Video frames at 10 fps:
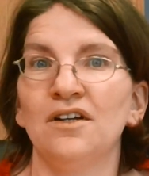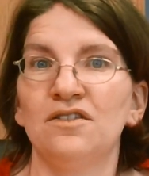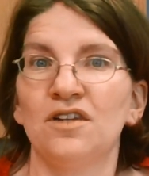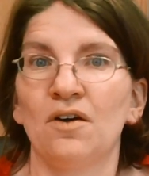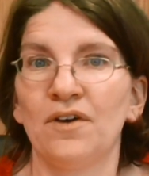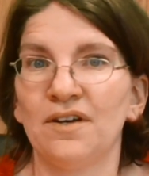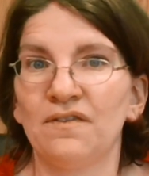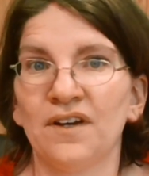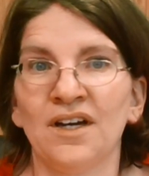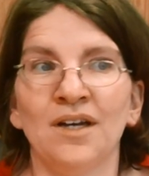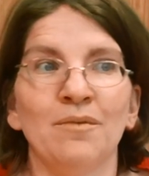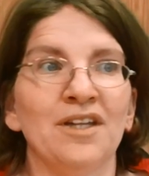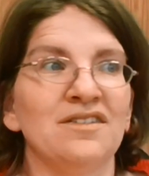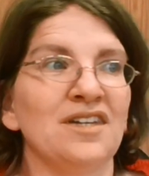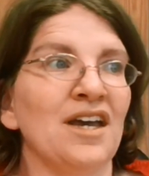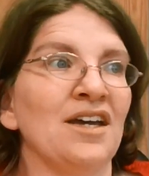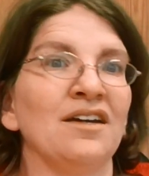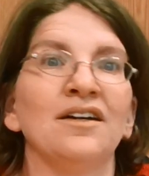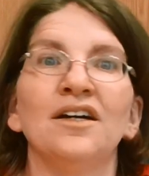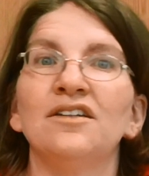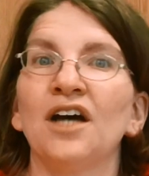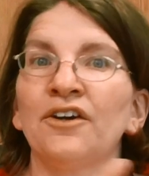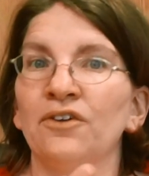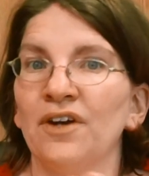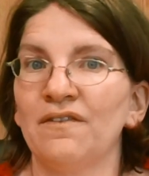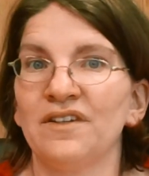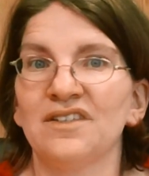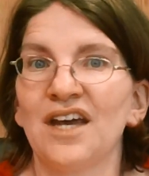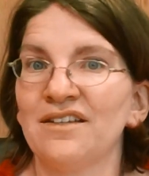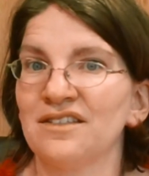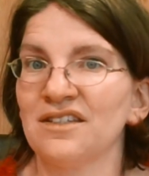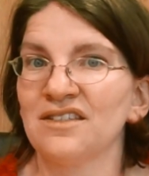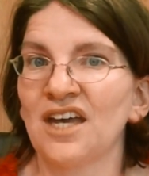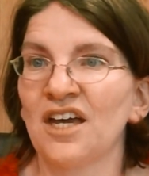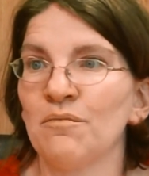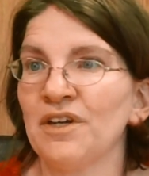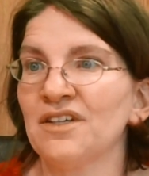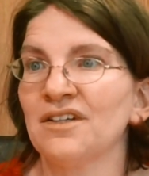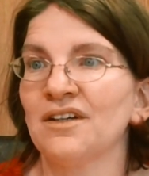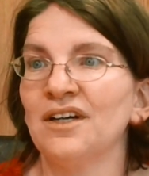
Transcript: So if, let's say, Dr. Evans has an assignment